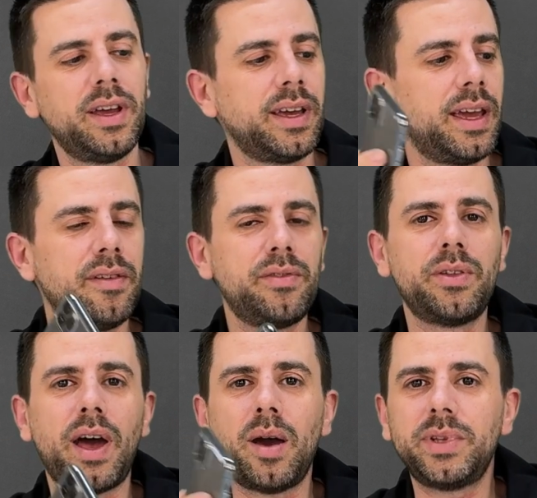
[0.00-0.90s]
can give you an
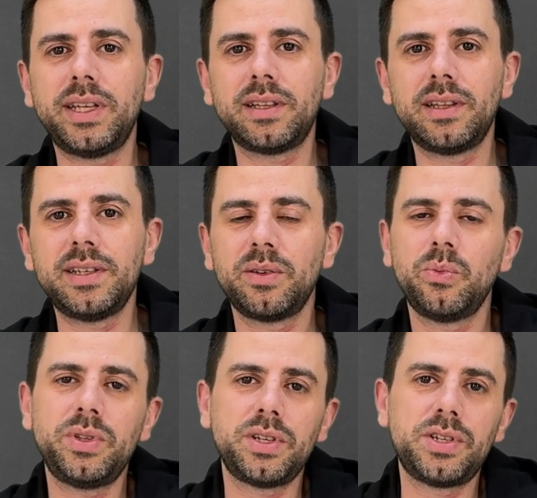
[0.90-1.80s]
updated list
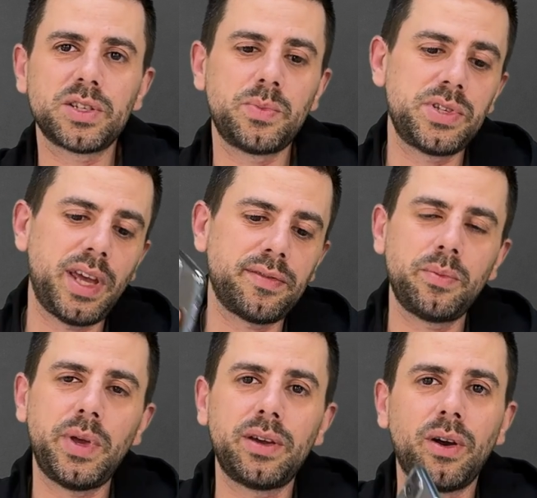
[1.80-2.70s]
with adjustments you have to
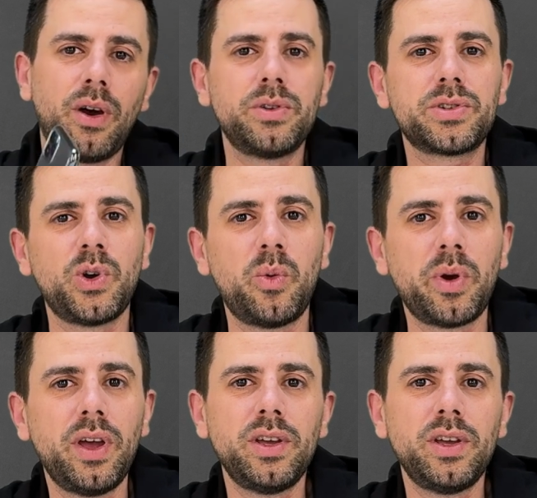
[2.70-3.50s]
make on your scope